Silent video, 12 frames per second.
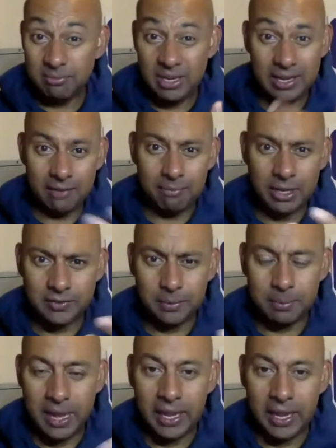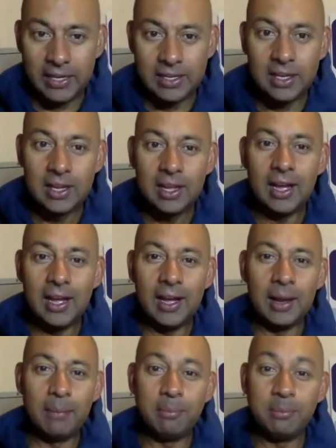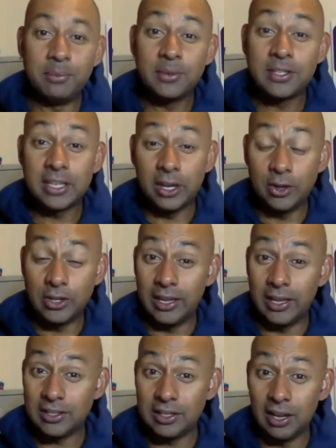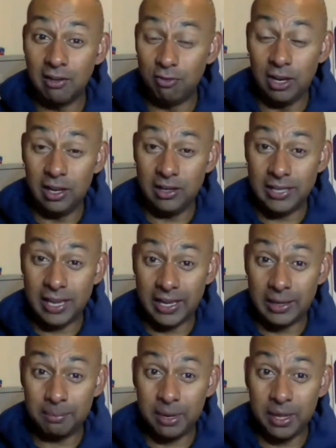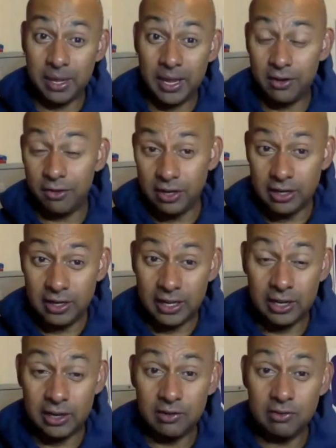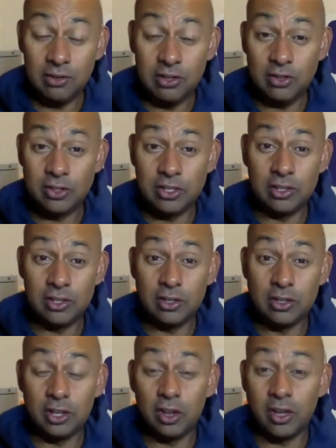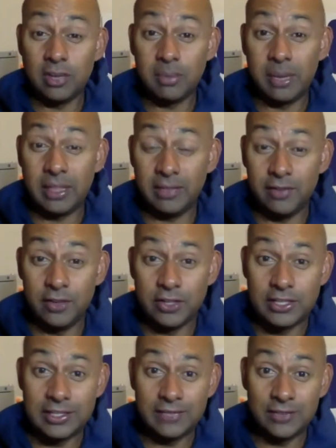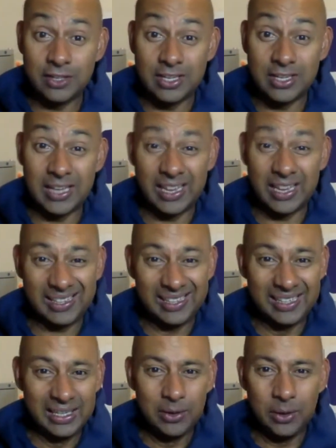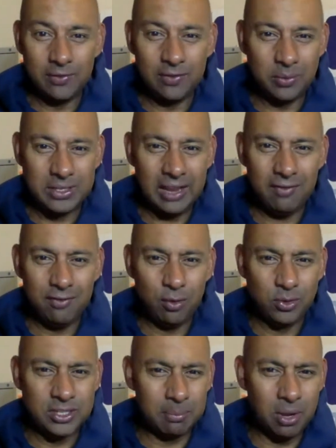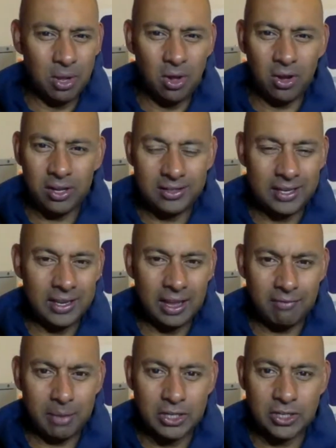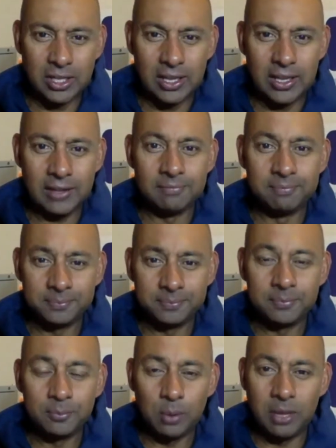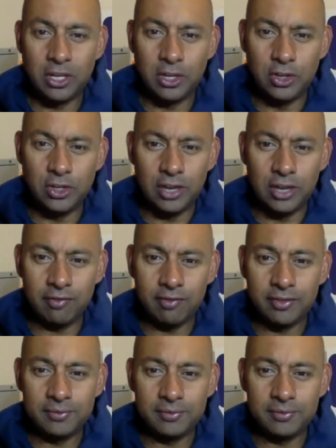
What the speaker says: Didn't have much of a backhand. So yeah, attacking player, and used to like to make the first attack. If I was forced to block, didn't have much there. What about you, Jeff?